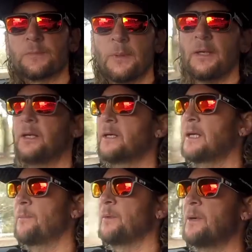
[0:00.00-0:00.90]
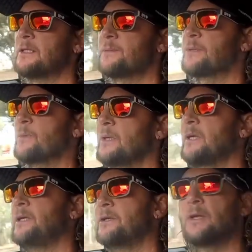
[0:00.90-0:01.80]
been a couple of months
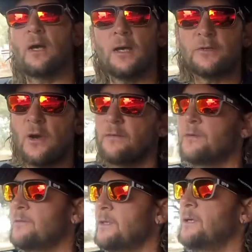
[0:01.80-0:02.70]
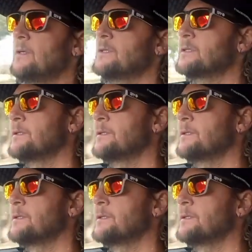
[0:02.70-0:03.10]
between driving videos.